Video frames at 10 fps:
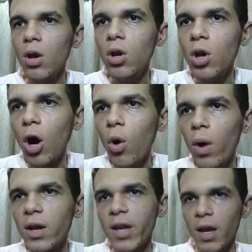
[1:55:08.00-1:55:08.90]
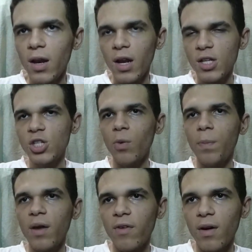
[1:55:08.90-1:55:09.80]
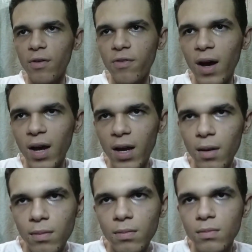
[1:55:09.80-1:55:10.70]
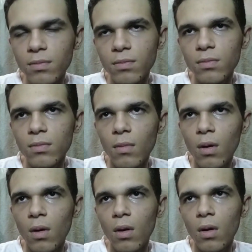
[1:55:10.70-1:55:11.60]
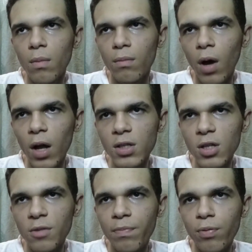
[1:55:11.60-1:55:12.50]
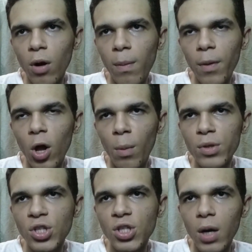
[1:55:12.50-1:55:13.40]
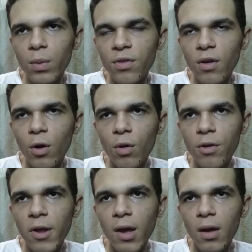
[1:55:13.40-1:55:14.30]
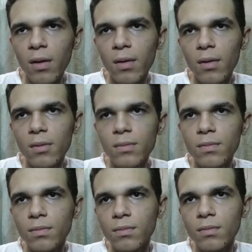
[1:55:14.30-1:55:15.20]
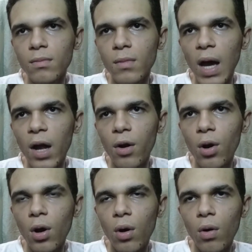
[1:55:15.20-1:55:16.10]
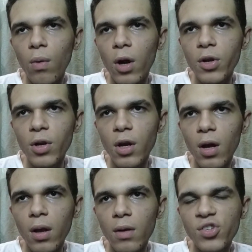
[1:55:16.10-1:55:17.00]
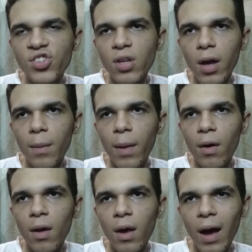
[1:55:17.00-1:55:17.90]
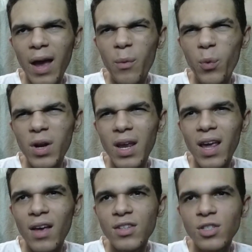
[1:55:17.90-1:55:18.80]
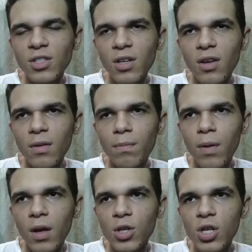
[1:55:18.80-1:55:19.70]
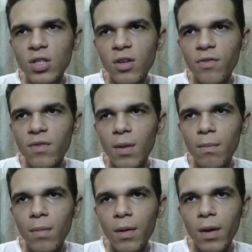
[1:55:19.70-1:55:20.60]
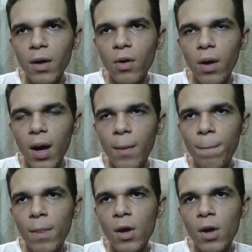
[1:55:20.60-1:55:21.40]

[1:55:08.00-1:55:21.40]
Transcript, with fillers: No, it didn't. It's still being verified. Mods are probably almost done with the whole thing. I don't know what you're gonna say about it. I would guess there's a big chance of them being like, oh yeah.